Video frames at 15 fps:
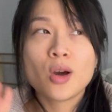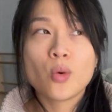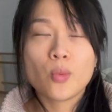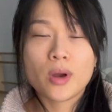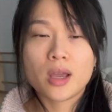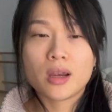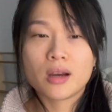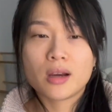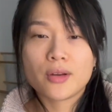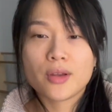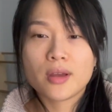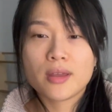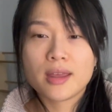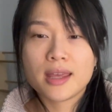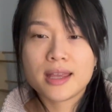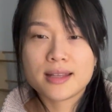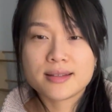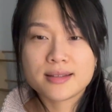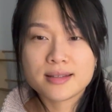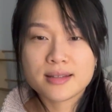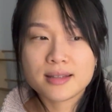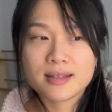where
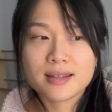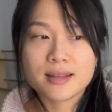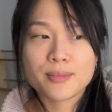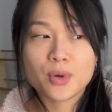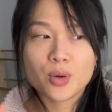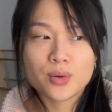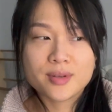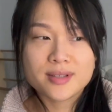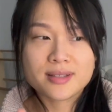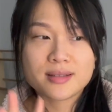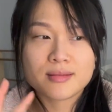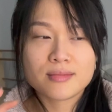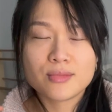it's the most